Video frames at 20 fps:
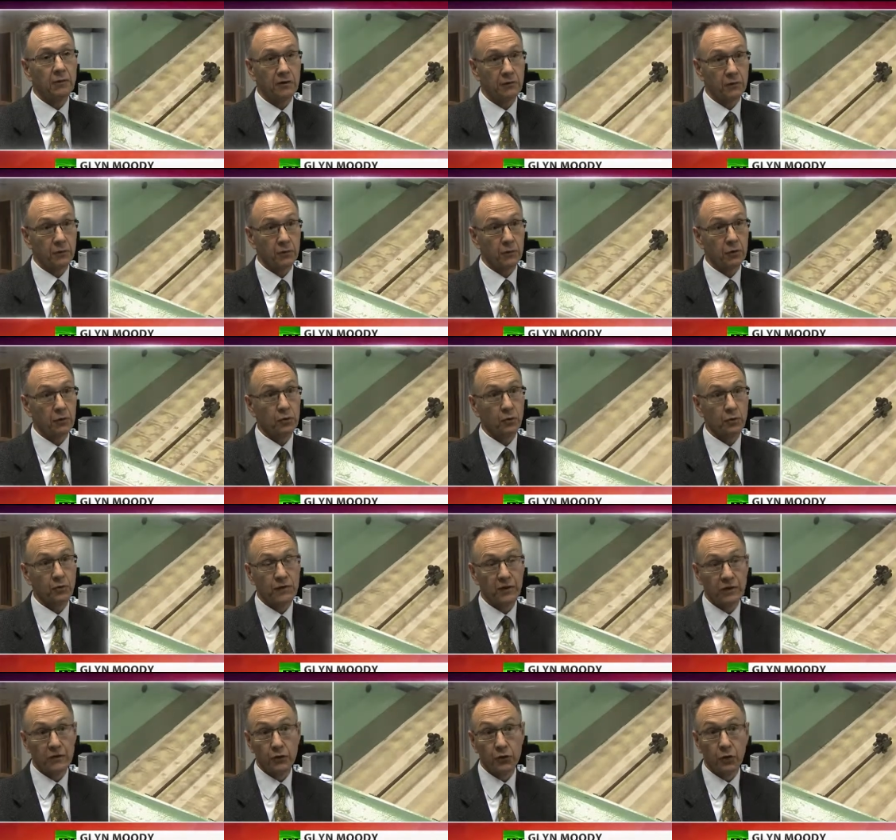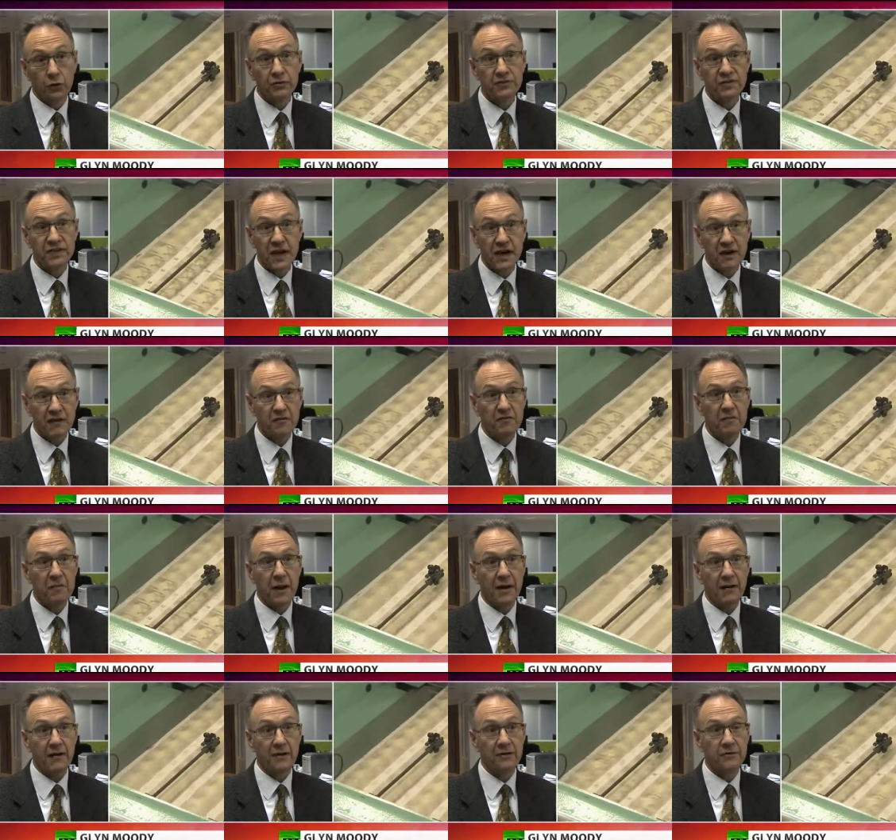rid of what are called the non-tariff
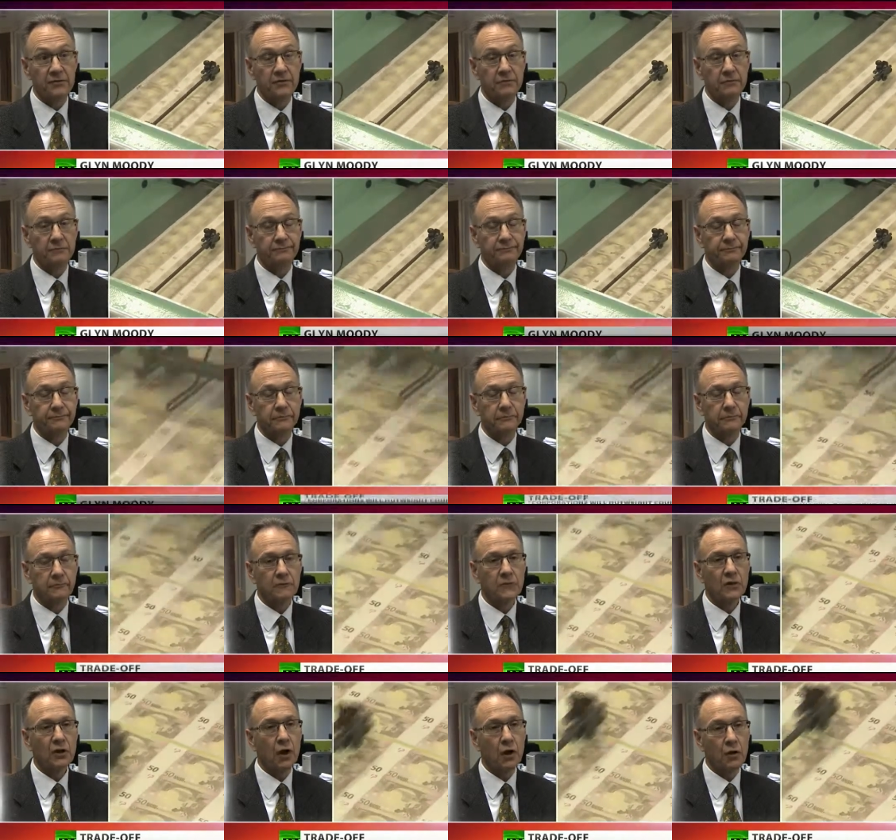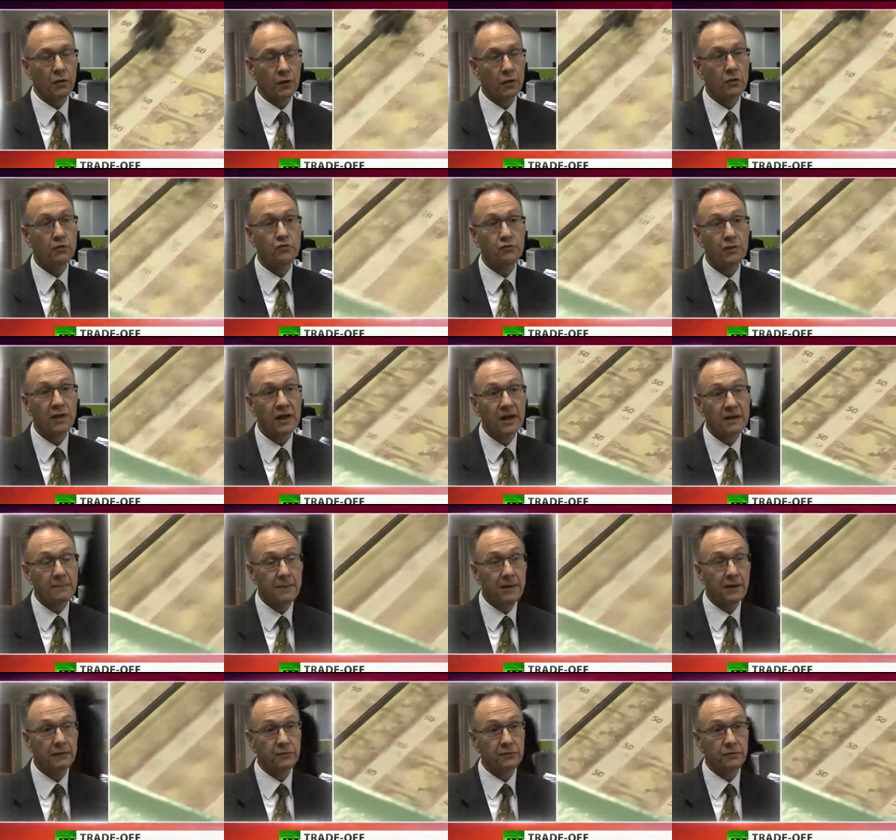barriers. And those really
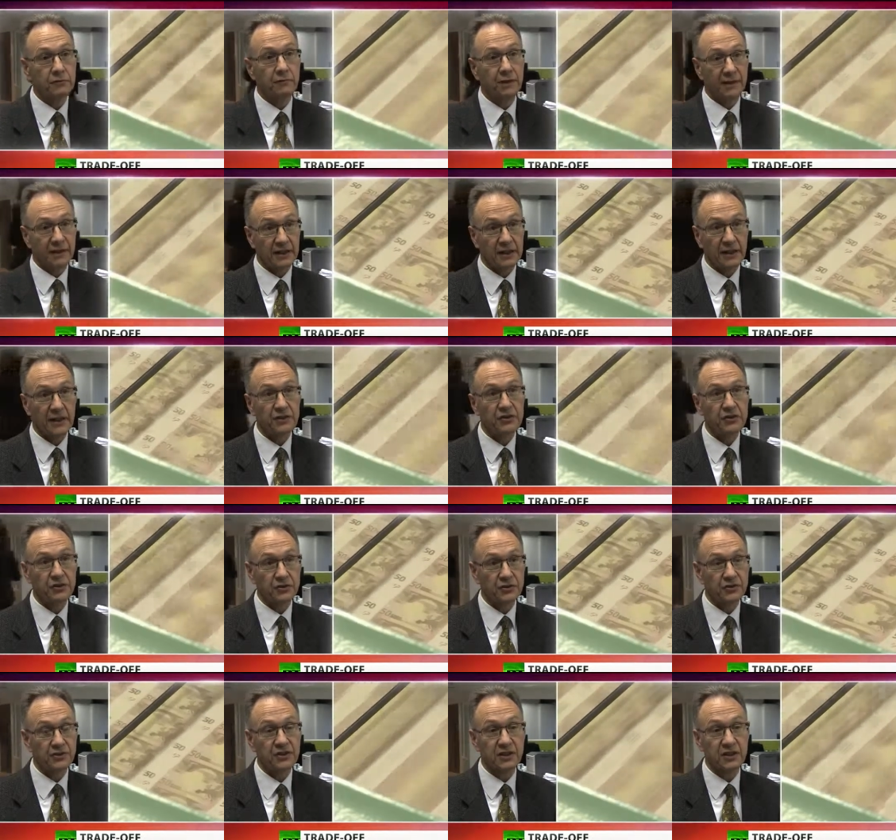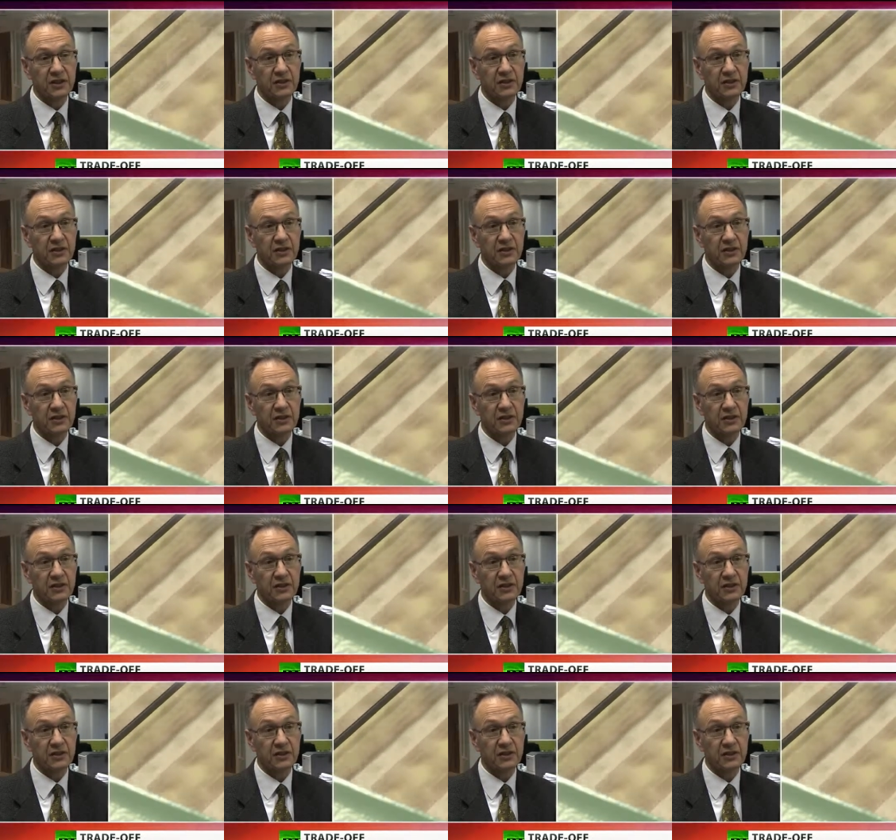amount to regulations,